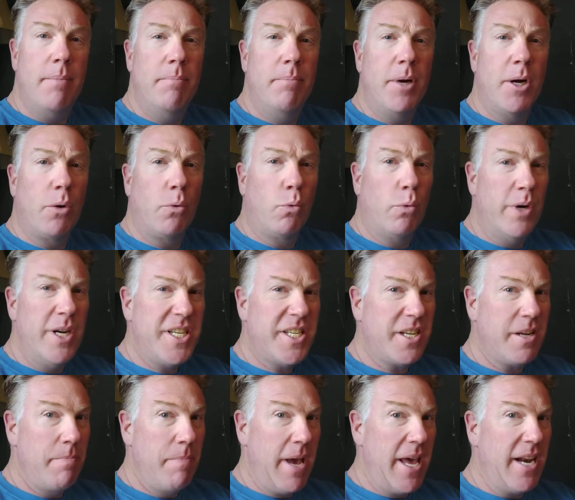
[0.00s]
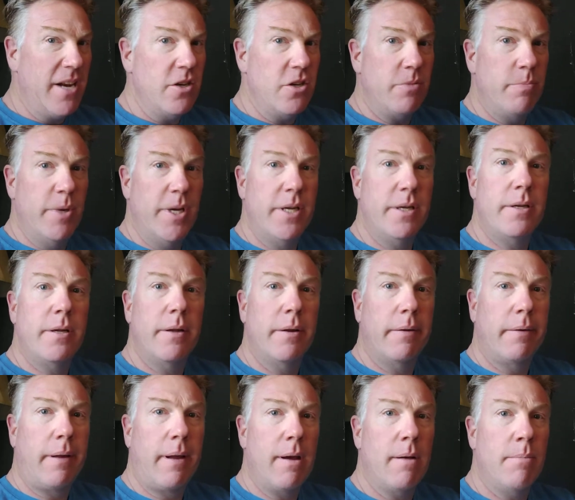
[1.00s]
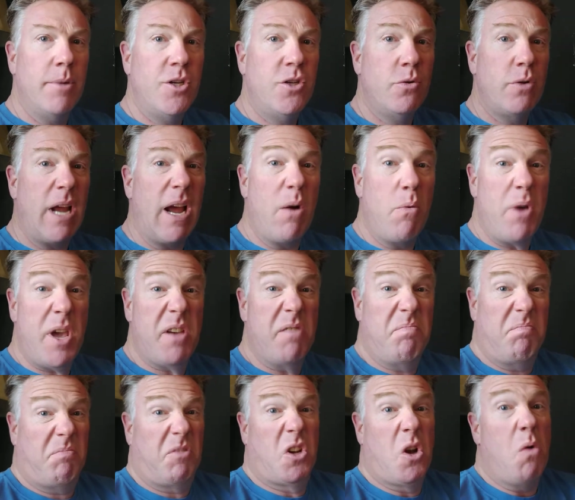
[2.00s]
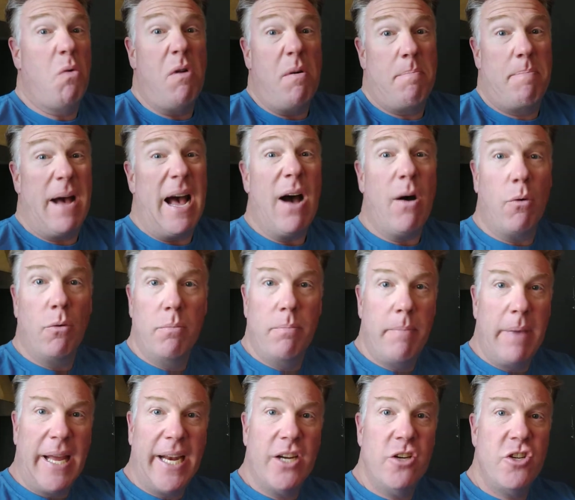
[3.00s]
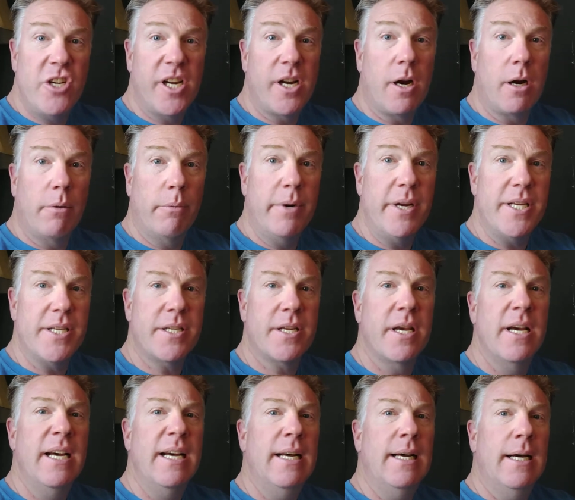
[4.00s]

But risk management, how much how we go about managing our risk,